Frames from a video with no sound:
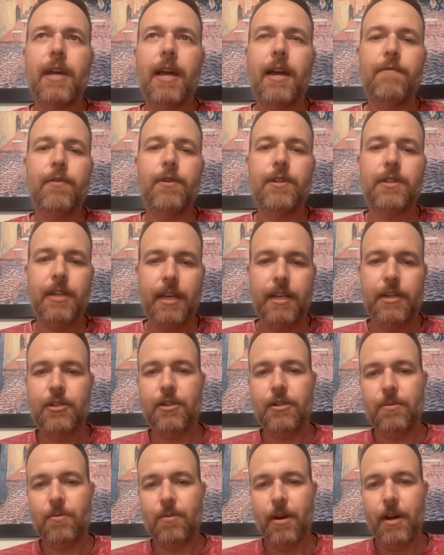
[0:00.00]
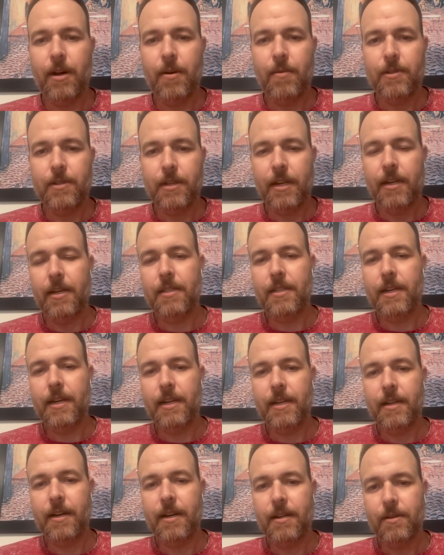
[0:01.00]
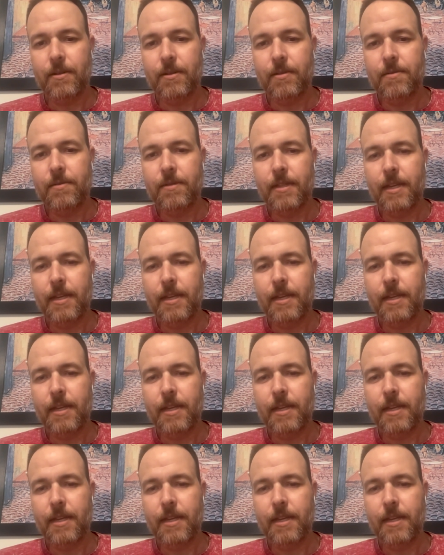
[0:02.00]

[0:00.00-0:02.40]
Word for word: conversation where I was thinking like, oh,